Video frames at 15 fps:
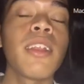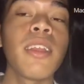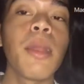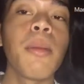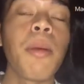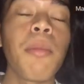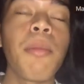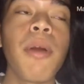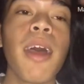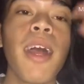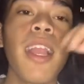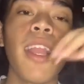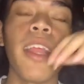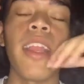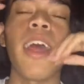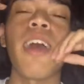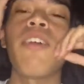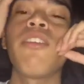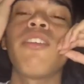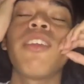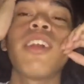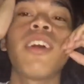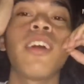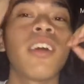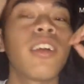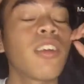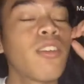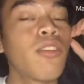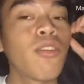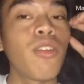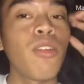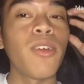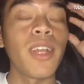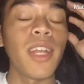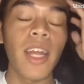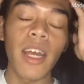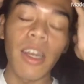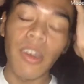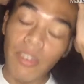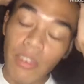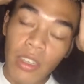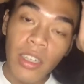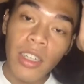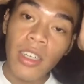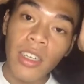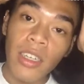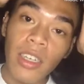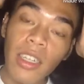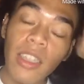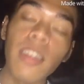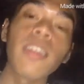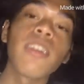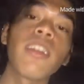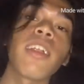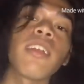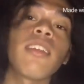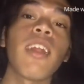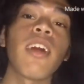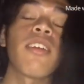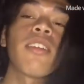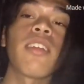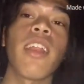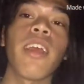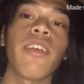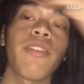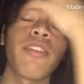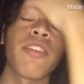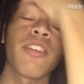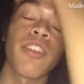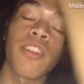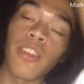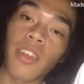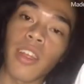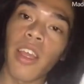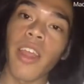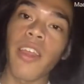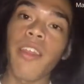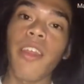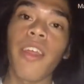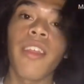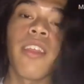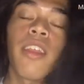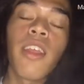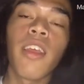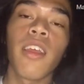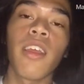nababahala na ako, naguguluhan na ako, na i-stress na ako sa life ko. And then,